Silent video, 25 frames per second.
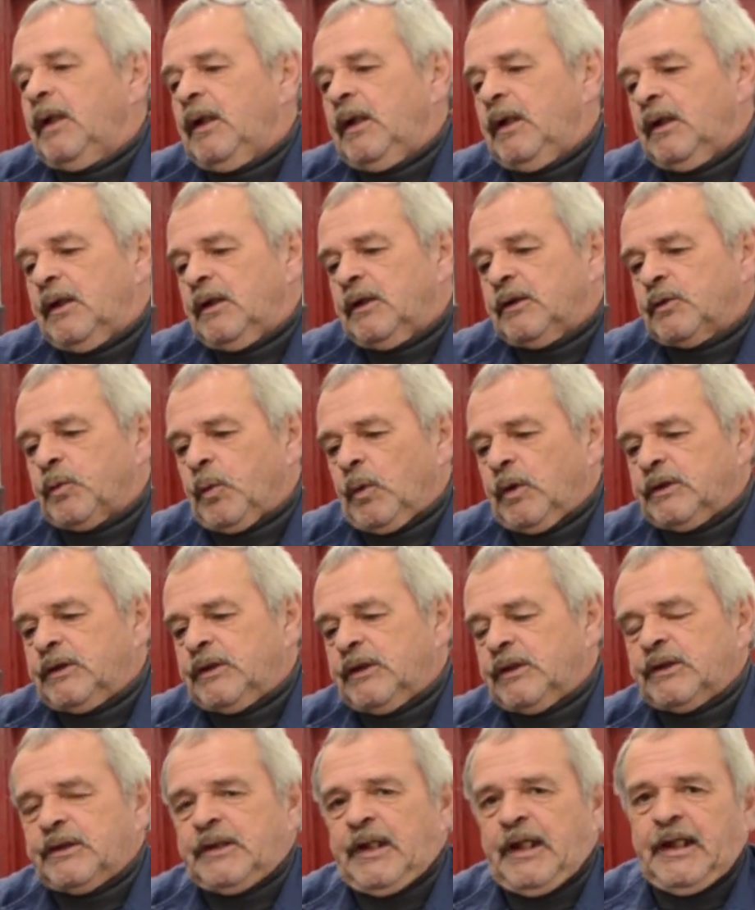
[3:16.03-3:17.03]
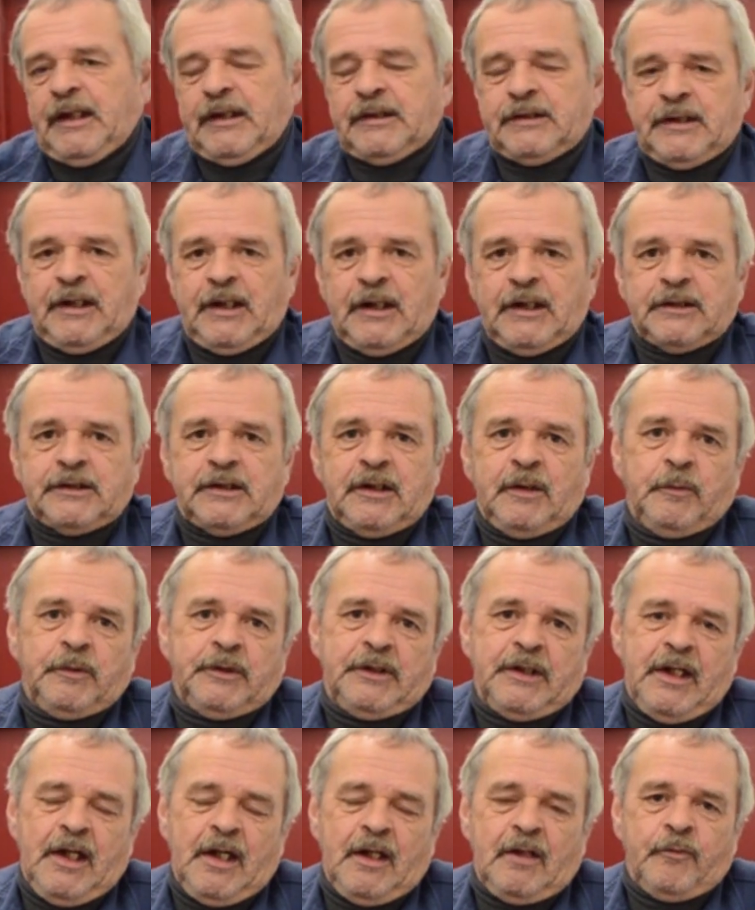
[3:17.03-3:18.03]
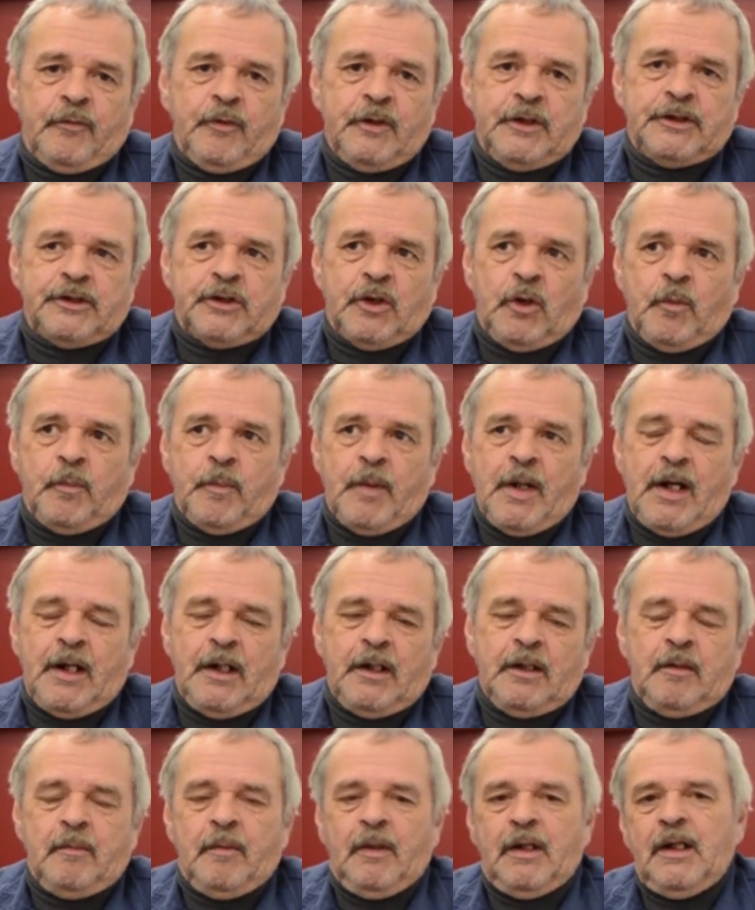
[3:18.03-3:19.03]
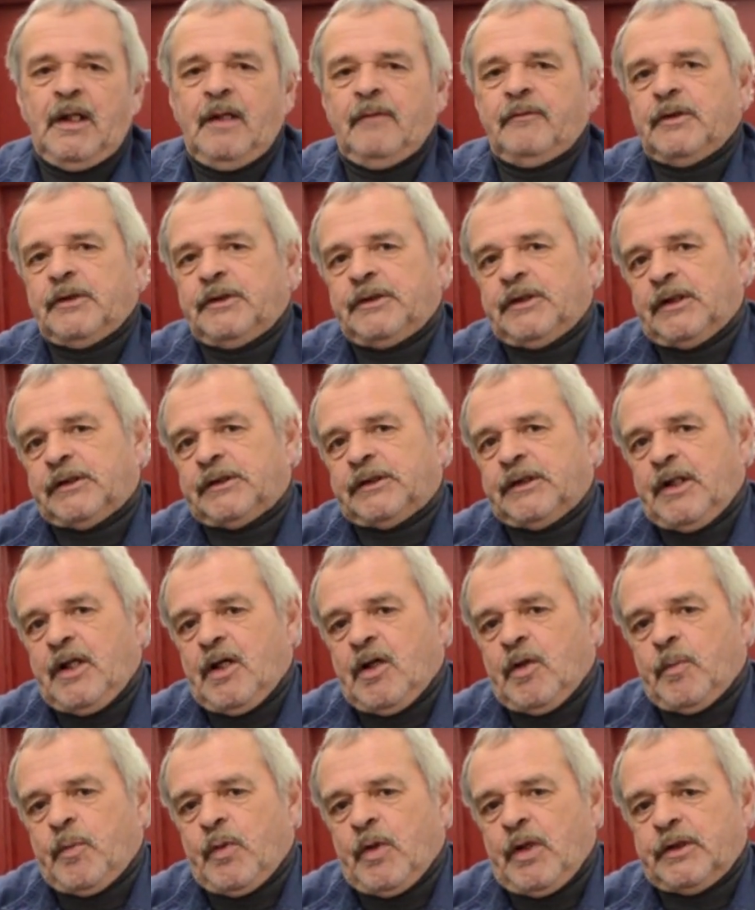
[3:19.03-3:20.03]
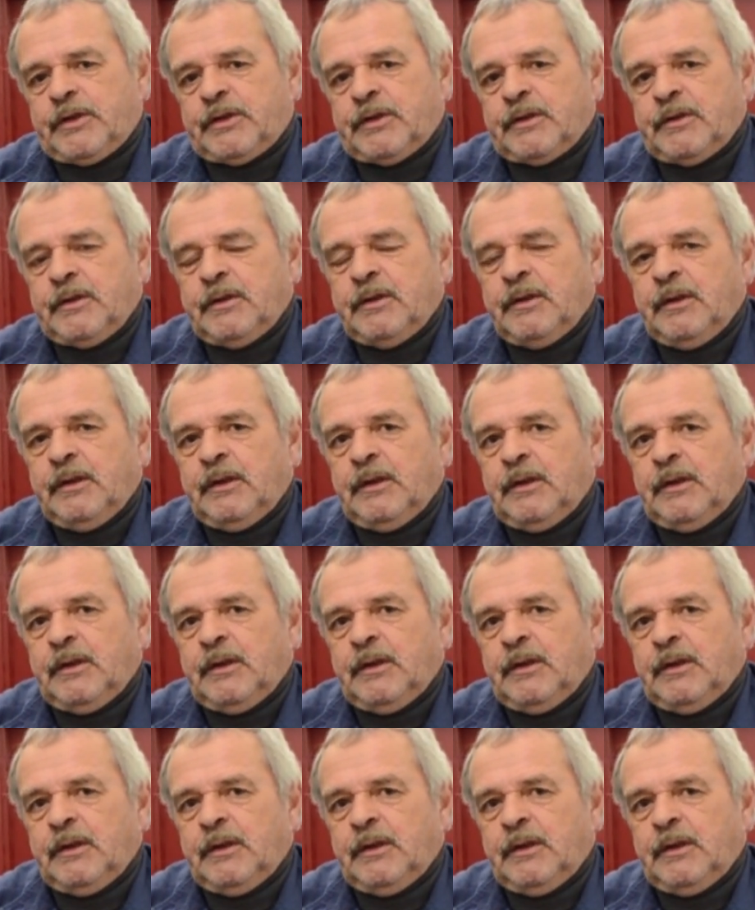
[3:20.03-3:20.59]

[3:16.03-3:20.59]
is once this tank settles in with the antifreeze soap on it, you might have to adjust the air pressure